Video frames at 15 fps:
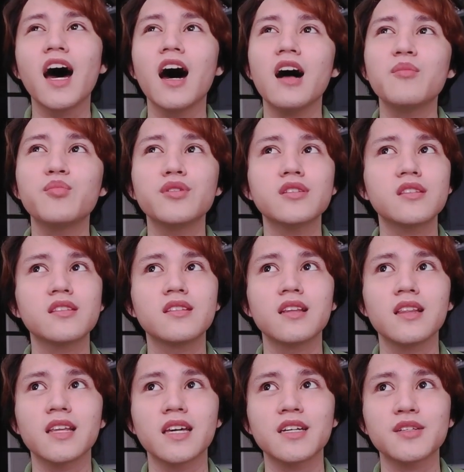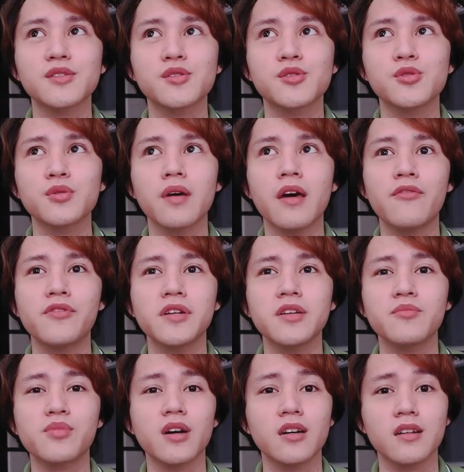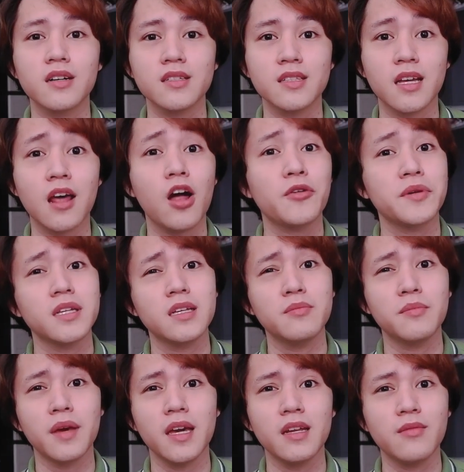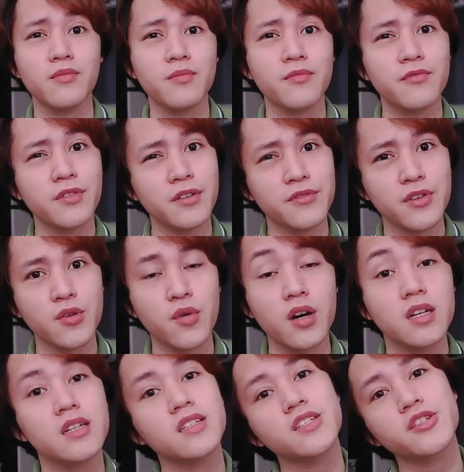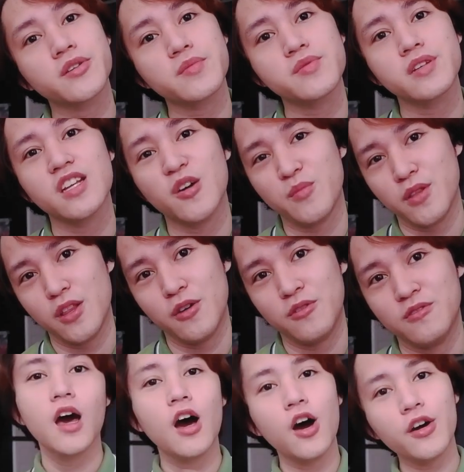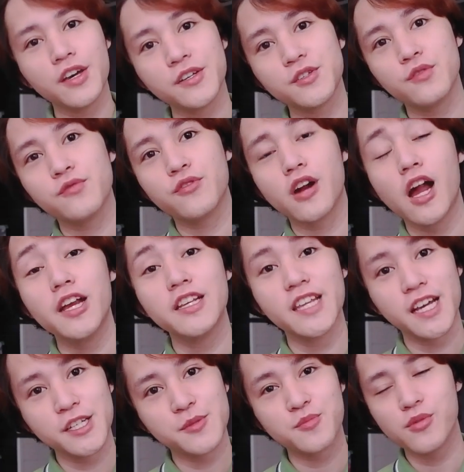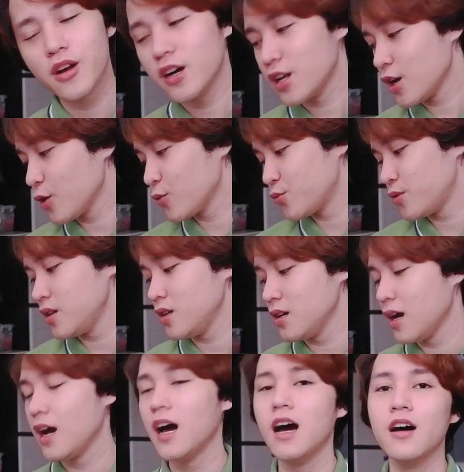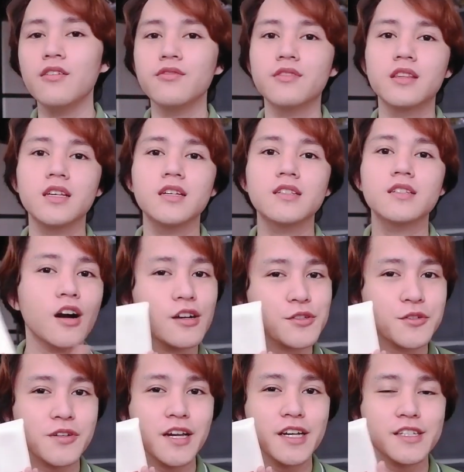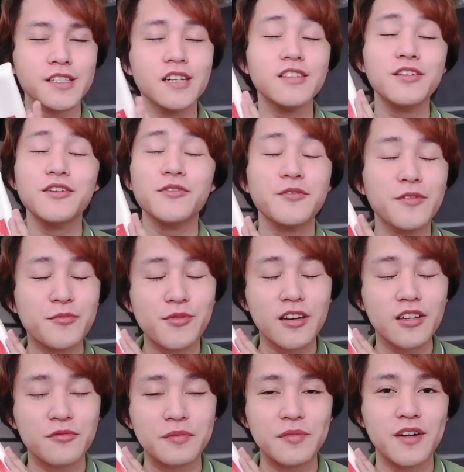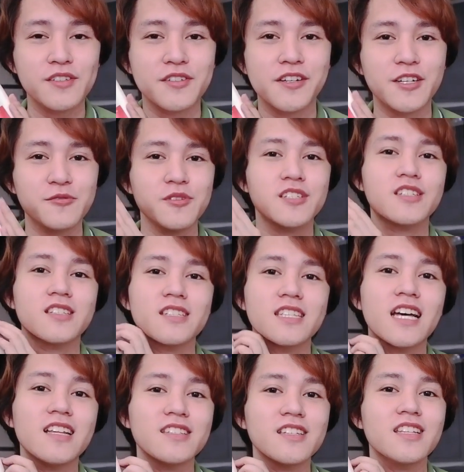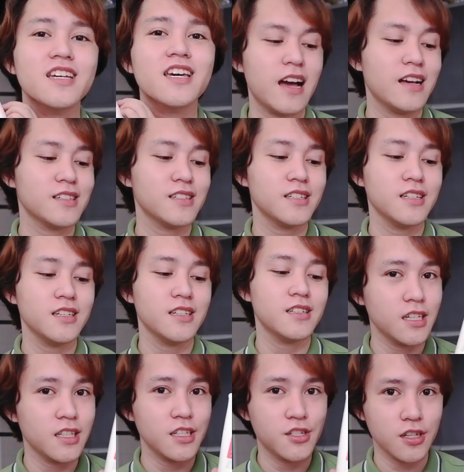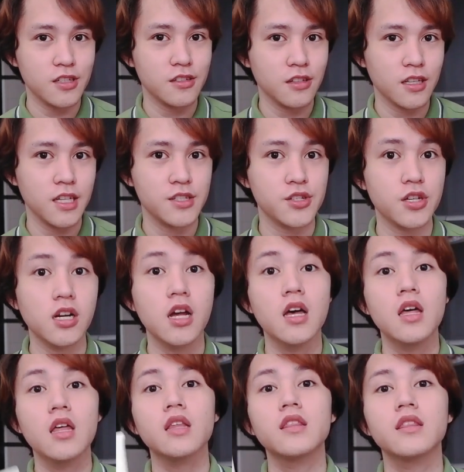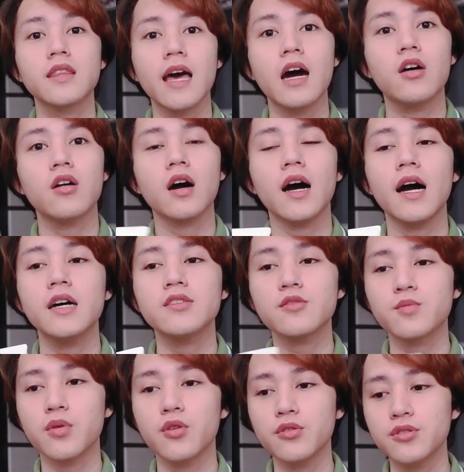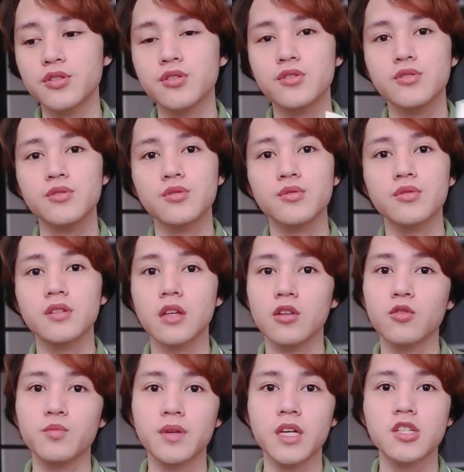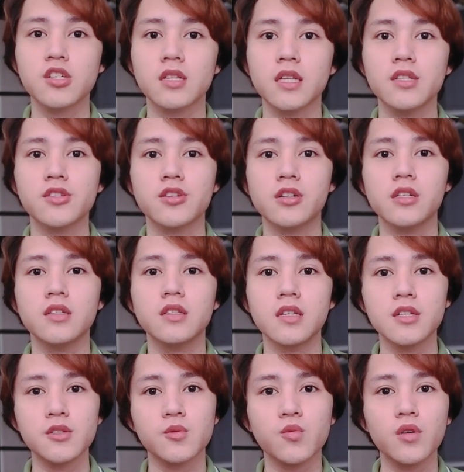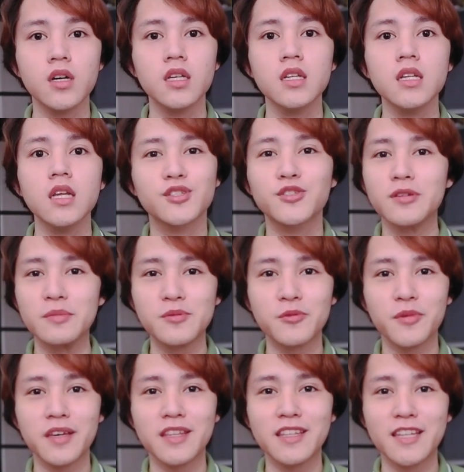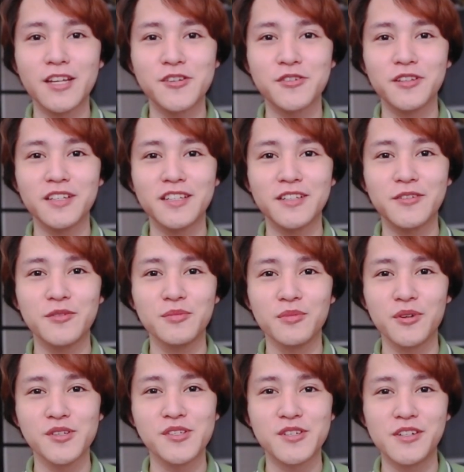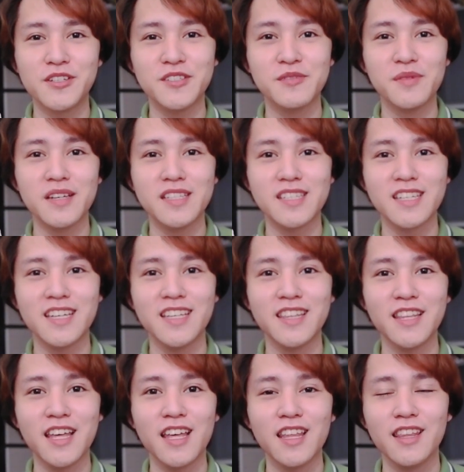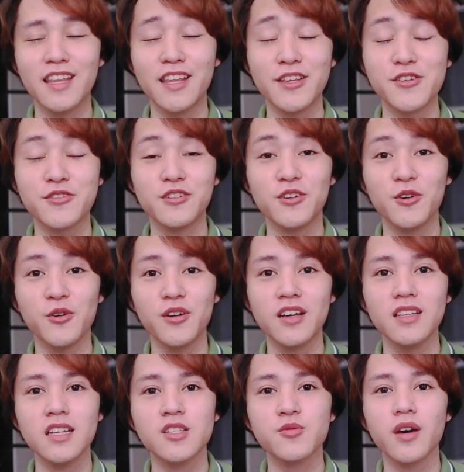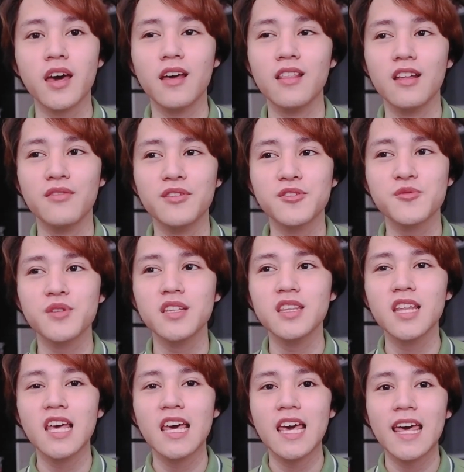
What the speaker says: I'll put the links to every product that I already made a review on in the description down below. Okay, so for our next product, we have this COSRX, another product from COSRX, which is the Salicylic Acid Daily Gentle Cleanser. Now, as opposed to the low pH cleanser, this one strips away the natural moistures in my skin, natural oil. That's why I love this one.